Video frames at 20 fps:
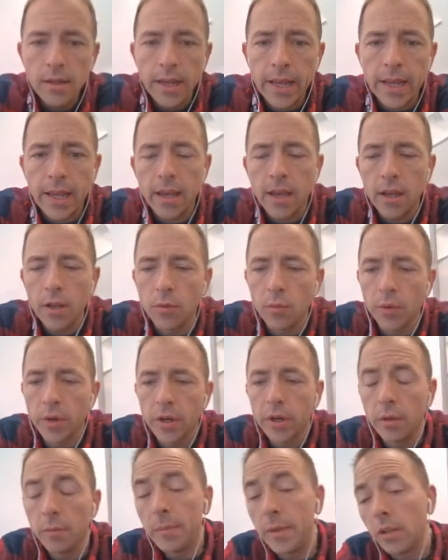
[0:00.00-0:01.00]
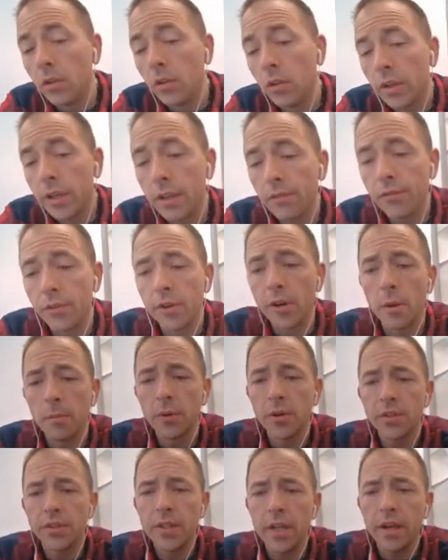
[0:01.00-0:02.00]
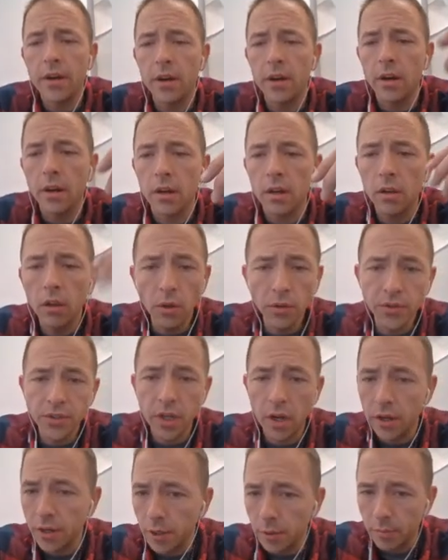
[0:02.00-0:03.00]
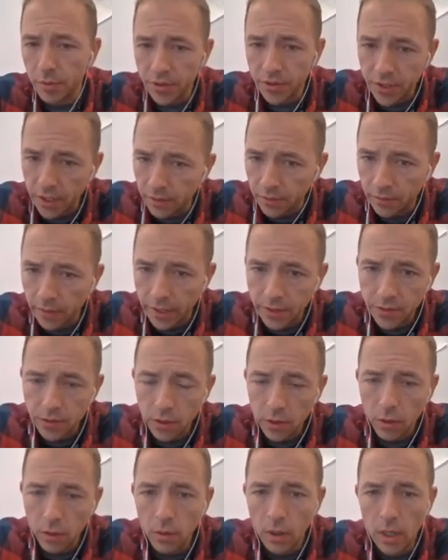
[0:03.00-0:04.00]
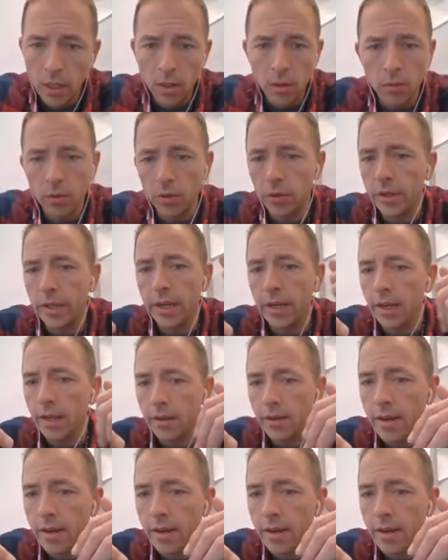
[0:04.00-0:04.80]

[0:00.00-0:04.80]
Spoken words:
And we're going to be looking for numbers that are close to 100%, right? So we're looking at